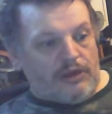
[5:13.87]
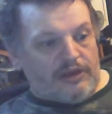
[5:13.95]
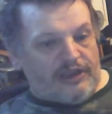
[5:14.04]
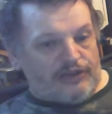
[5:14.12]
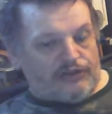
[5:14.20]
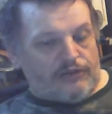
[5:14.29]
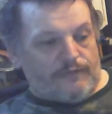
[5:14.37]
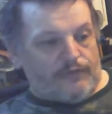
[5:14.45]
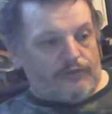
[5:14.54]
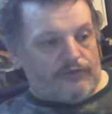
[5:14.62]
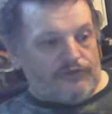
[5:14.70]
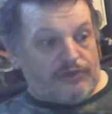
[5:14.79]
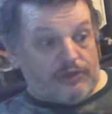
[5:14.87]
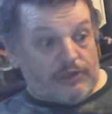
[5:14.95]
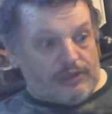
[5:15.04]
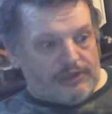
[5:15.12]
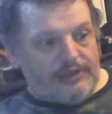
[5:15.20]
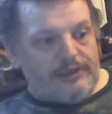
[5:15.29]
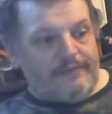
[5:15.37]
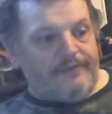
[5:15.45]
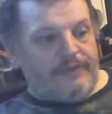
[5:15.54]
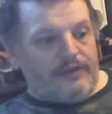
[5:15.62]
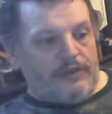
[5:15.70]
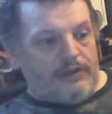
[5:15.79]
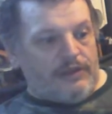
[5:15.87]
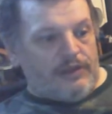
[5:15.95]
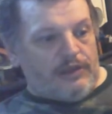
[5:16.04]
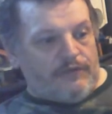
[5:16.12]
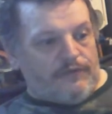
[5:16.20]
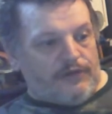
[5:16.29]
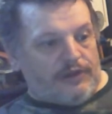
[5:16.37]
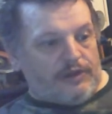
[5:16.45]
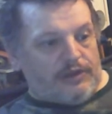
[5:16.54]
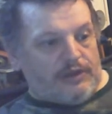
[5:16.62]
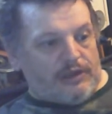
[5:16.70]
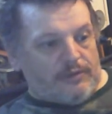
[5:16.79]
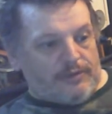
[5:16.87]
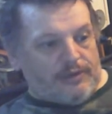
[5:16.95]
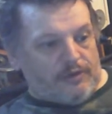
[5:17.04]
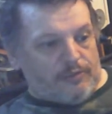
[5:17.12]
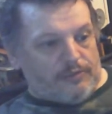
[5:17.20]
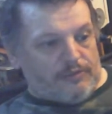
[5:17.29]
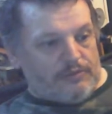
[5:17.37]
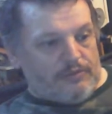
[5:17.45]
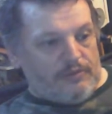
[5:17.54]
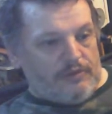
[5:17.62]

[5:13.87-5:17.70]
cash converters today, thinking they're going to be open.